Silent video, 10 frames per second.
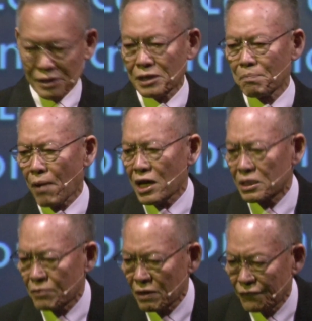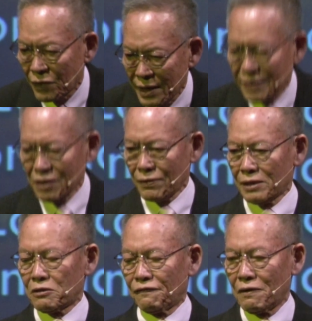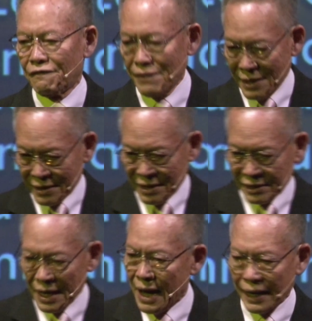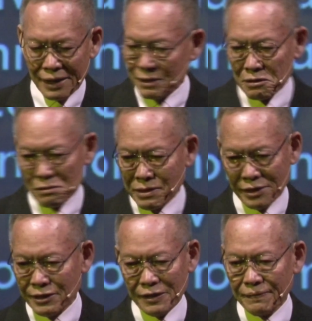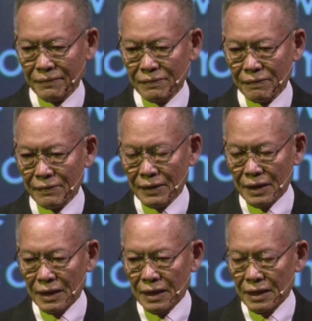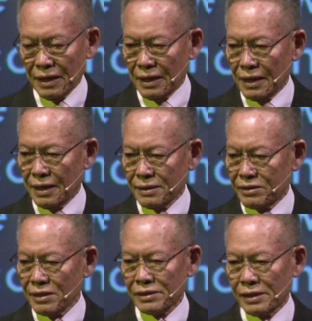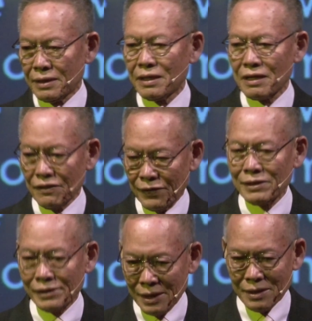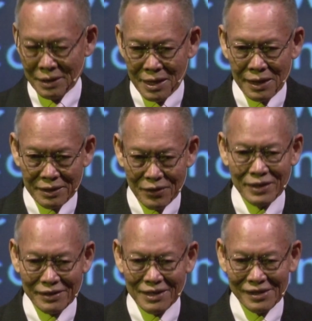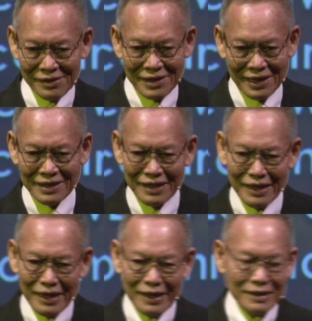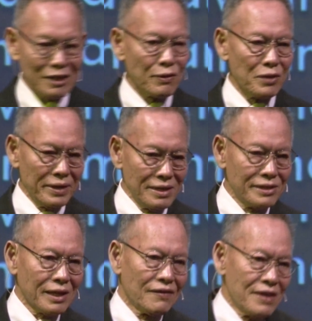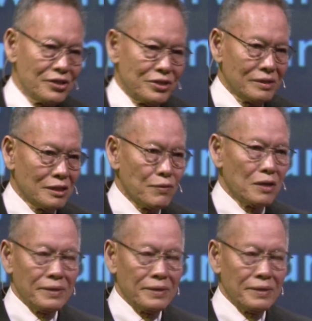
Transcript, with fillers: this is impossible for anyone to fulfill this. I cannot do this. And Jesus said, thank you for understanding that. You can really do that. That's why we need salvation. That's why